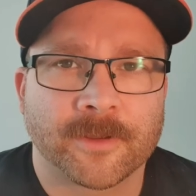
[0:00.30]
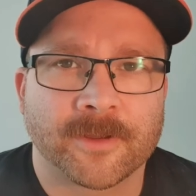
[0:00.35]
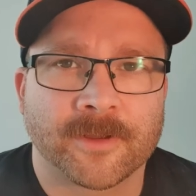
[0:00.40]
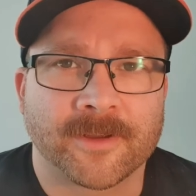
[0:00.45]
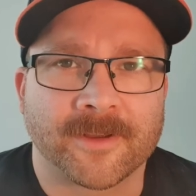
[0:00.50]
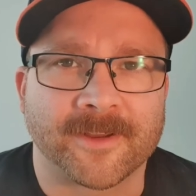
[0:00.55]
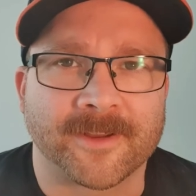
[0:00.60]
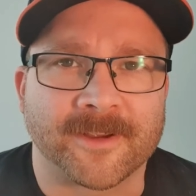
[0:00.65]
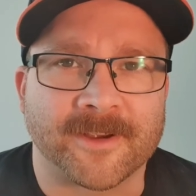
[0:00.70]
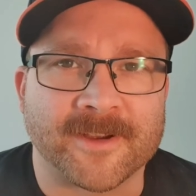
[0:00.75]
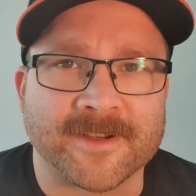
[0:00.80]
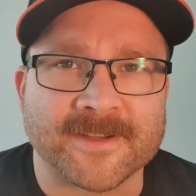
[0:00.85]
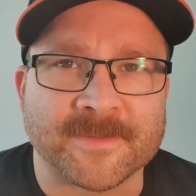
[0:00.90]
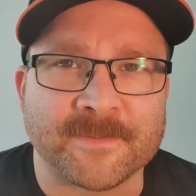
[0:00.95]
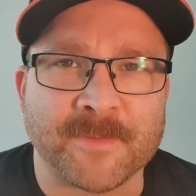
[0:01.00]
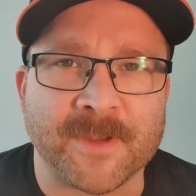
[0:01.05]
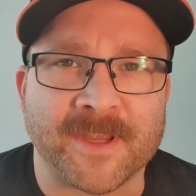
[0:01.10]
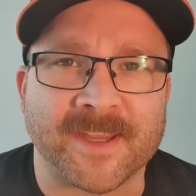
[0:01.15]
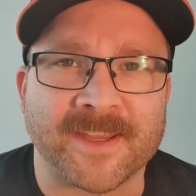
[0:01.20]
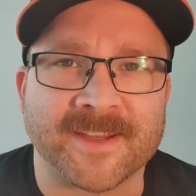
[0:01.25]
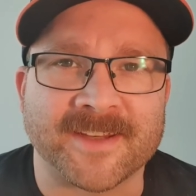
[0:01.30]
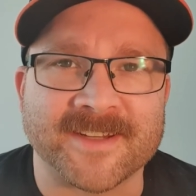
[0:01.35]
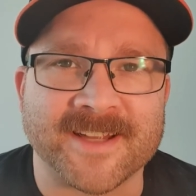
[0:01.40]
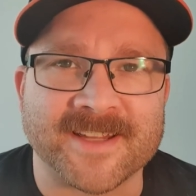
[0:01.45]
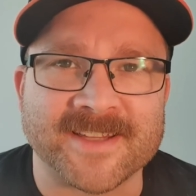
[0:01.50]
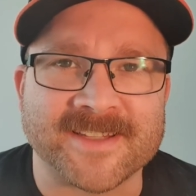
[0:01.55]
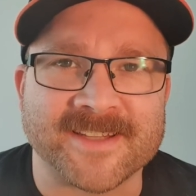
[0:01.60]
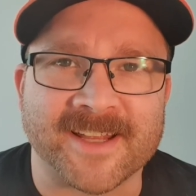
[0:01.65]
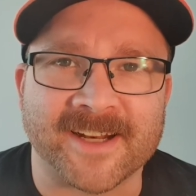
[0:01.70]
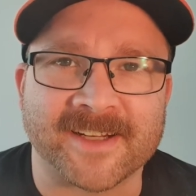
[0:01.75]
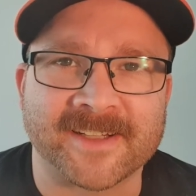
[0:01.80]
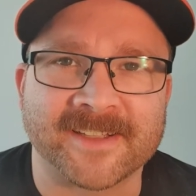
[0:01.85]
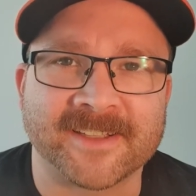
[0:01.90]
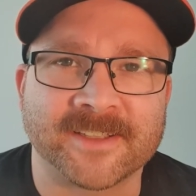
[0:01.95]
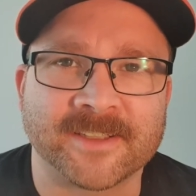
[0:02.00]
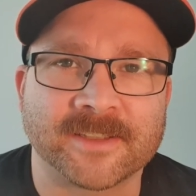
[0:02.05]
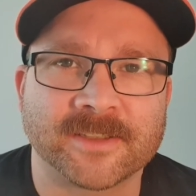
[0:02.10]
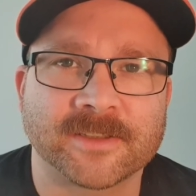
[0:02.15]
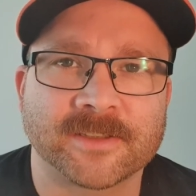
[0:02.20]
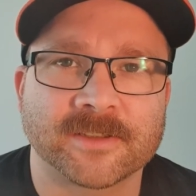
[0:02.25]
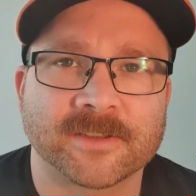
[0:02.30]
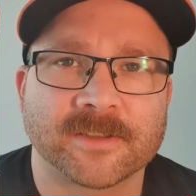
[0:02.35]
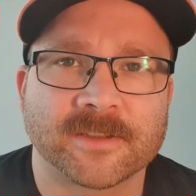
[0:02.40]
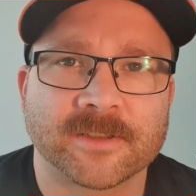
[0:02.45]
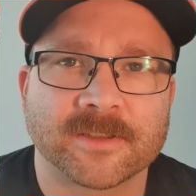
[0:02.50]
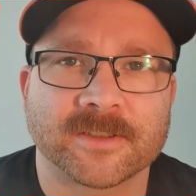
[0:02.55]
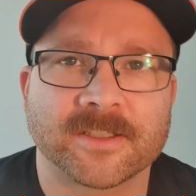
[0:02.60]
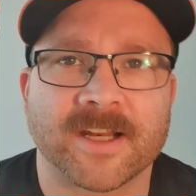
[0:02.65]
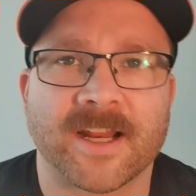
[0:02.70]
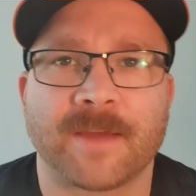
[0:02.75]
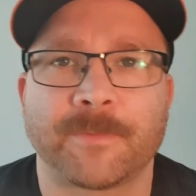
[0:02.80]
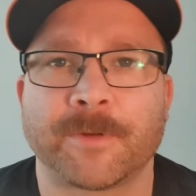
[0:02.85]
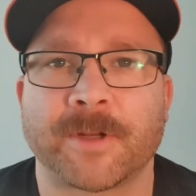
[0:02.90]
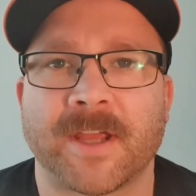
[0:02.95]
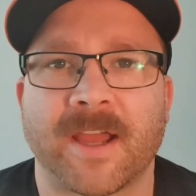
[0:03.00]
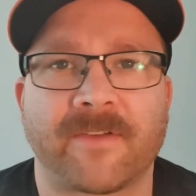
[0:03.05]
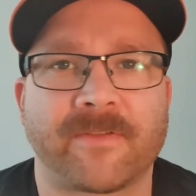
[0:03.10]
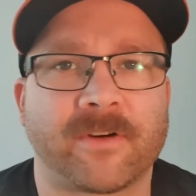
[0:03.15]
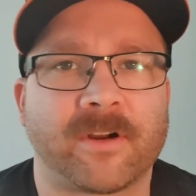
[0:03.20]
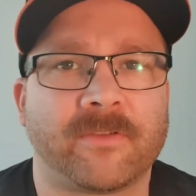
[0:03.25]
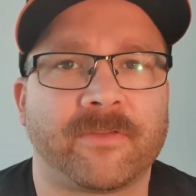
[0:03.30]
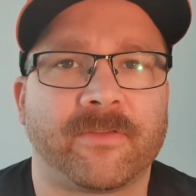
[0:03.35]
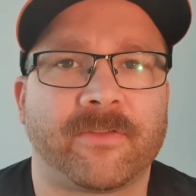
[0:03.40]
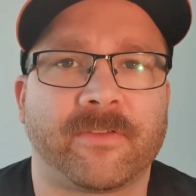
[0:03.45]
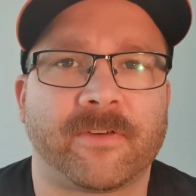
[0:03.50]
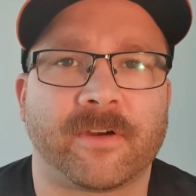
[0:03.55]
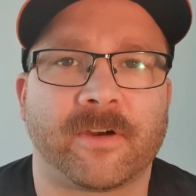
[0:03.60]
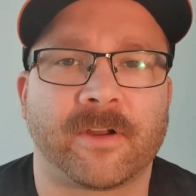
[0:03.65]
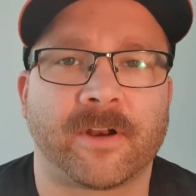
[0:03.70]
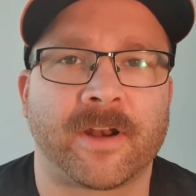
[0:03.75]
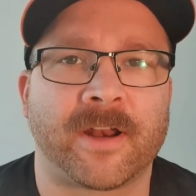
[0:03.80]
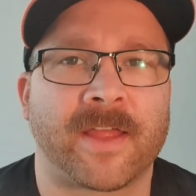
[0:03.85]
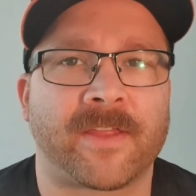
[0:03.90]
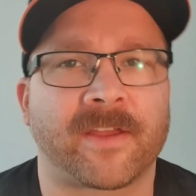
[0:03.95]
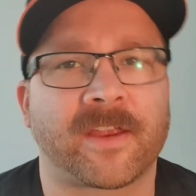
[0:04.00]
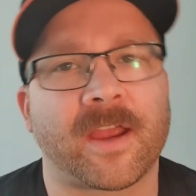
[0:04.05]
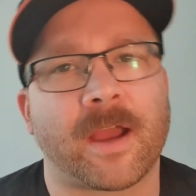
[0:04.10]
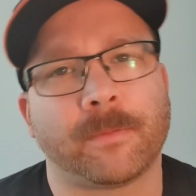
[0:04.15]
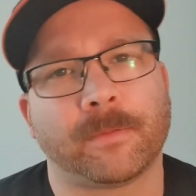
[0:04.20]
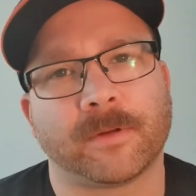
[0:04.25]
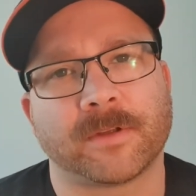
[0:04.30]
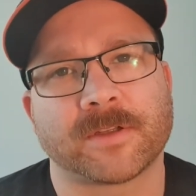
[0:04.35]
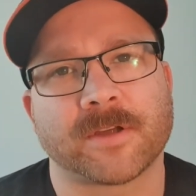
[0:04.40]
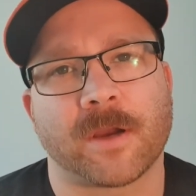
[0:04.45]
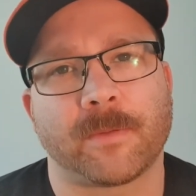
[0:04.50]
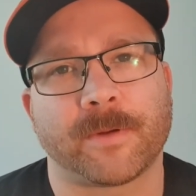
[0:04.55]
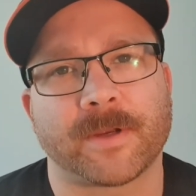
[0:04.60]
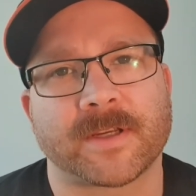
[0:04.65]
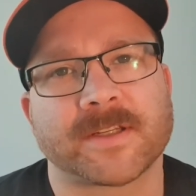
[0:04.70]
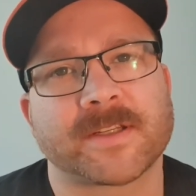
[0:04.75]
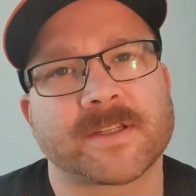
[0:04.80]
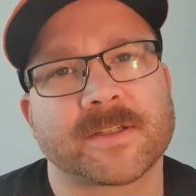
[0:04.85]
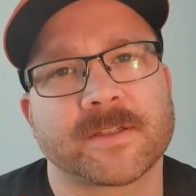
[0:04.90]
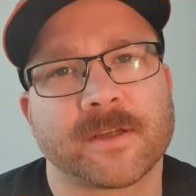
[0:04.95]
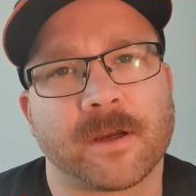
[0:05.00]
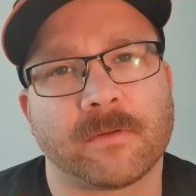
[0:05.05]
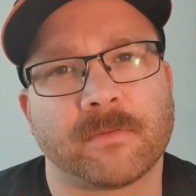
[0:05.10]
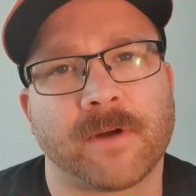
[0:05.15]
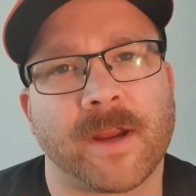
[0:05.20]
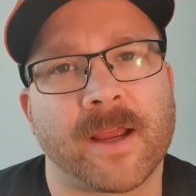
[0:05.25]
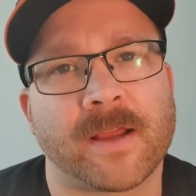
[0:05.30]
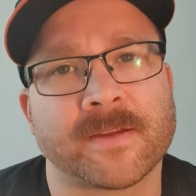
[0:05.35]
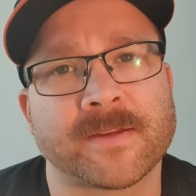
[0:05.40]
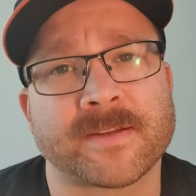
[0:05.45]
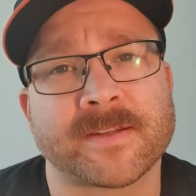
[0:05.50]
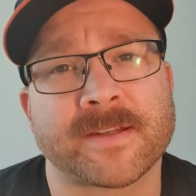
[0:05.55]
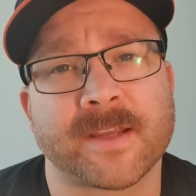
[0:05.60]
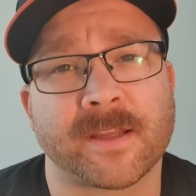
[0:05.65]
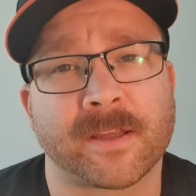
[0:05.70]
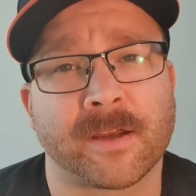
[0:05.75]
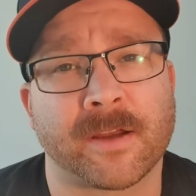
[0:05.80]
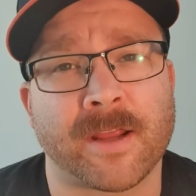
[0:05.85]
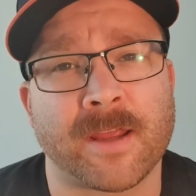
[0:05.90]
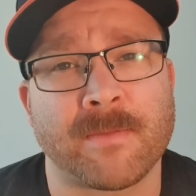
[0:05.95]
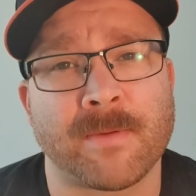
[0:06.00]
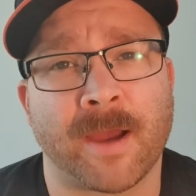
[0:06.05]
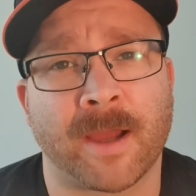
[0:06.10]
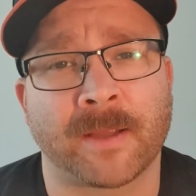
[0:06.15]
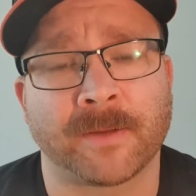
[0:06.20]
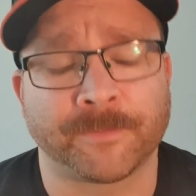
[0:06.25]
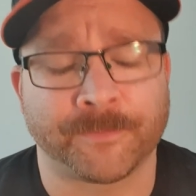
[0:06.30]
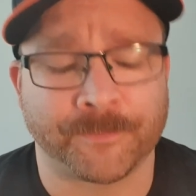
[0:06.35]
Hey guys, Mick here, Dead Centered. Today I'm going to cover off on another couple of topics around selling on eBay.